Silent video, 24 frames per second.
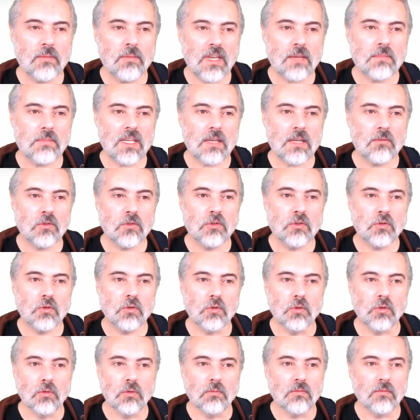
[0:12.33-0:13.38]
we may be able
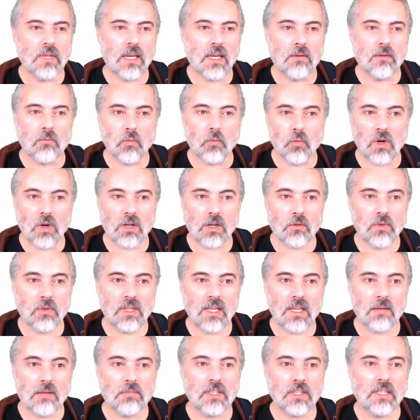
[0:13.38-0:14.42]
to um, work with
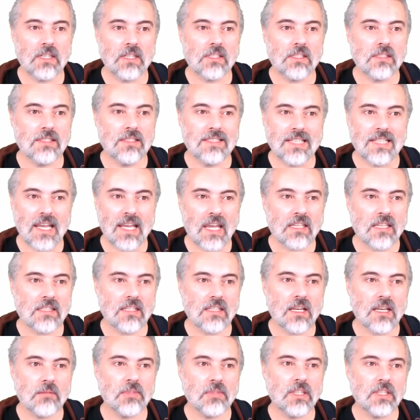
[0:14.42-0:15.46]
the application, test
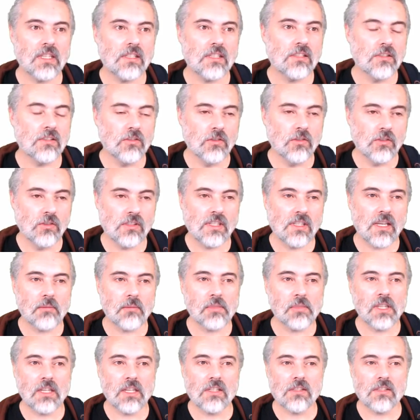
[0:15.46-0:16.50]
the application, use the
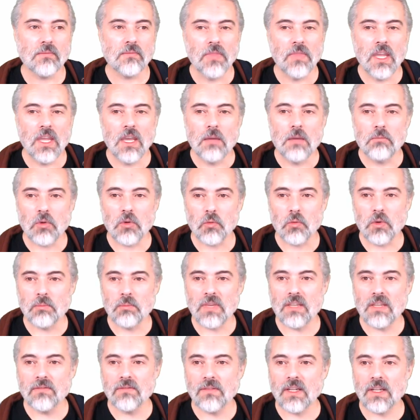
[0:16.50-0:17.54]
application, but we
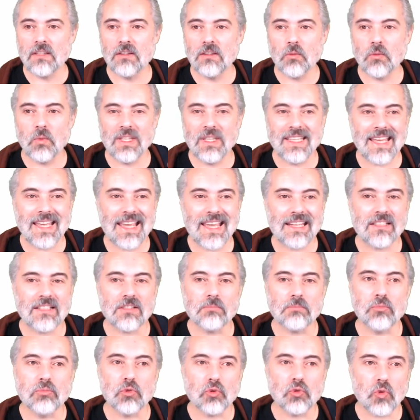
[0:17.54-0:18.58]
may find that we
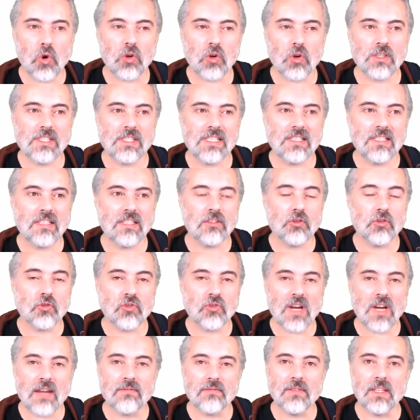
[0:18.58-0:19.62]
can't proxy the
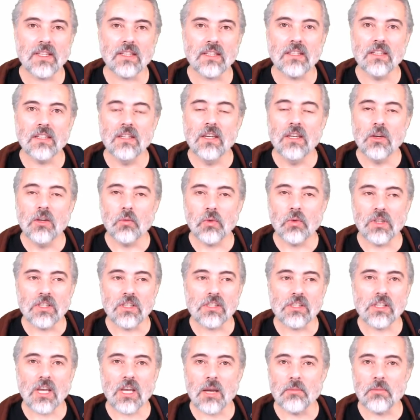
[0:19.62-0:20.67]
traffic when
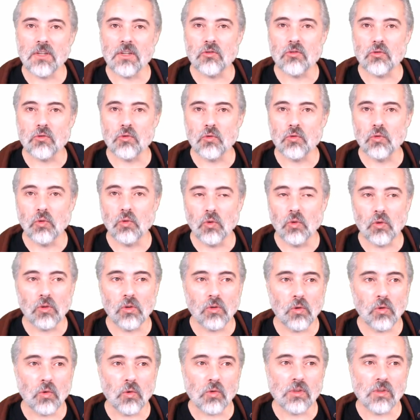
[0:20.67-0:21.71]
it's coming through
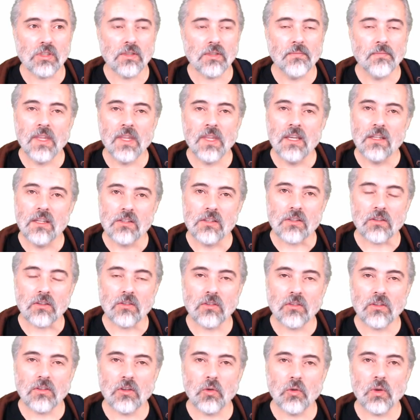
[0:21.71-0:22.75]
localhost. So
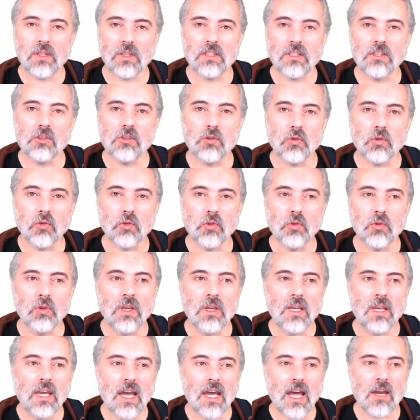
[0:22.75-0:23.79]
I'm going to quickly show you
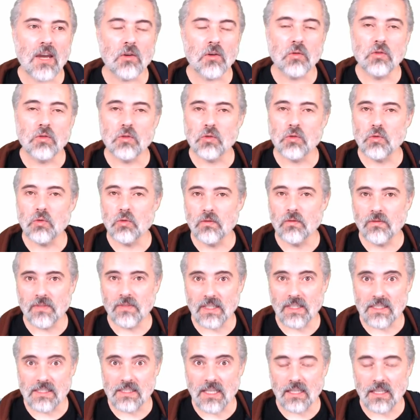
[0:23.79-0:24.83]
how to
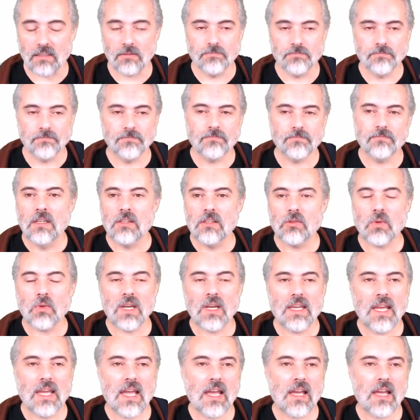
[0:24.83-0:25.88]
fix that. So
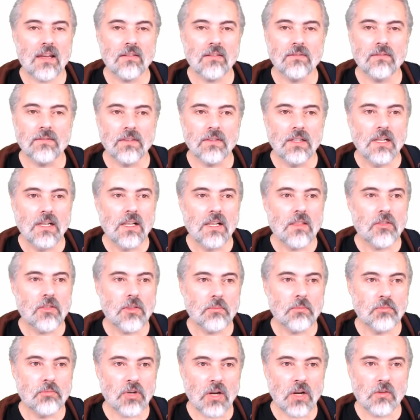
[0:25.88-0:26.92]
I have
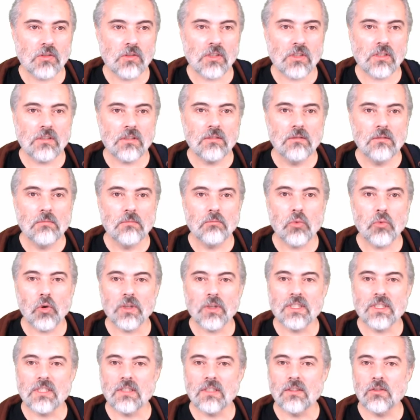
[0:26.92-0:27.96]
the browser
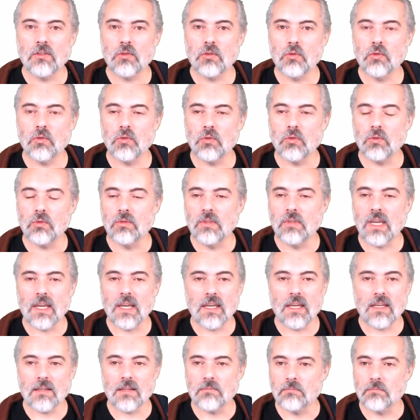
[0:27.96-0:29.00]
pointing through
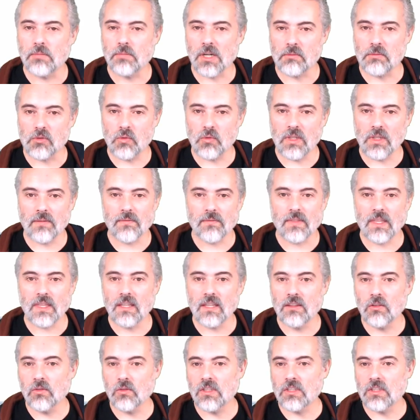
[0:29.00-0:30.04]
uh, Burp Suite,
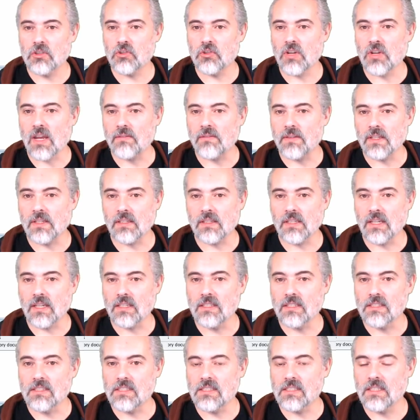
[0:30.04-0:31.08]
and the only traffic that I
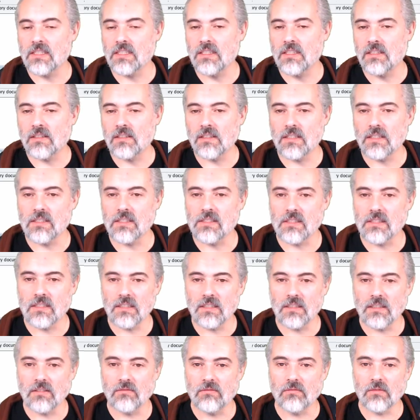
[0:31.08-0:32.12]
can see here is
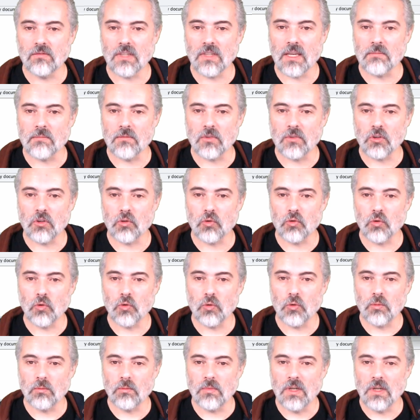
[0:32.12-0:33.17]
the um,
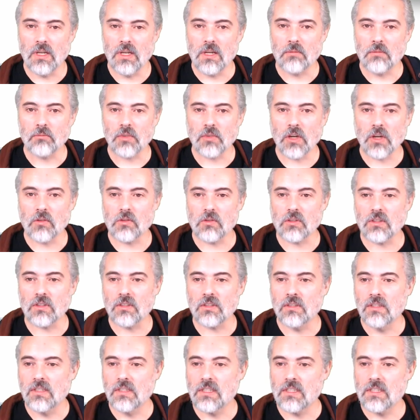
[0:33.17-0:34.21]
Chrome
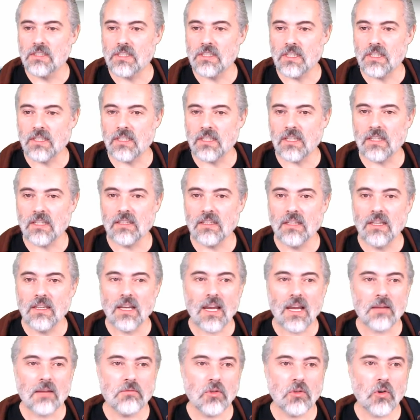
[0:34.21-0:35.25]
browser syncing.
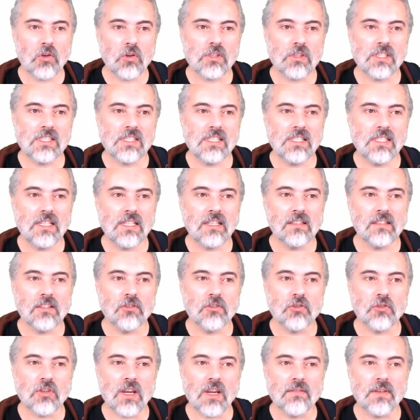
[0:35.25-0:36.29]
I'm not seeing the
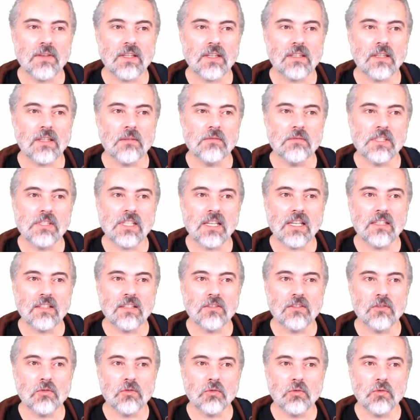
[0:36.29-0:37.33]
traffic that I'm
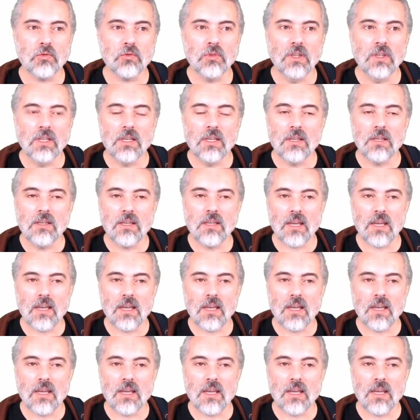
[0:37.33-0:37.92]
sending through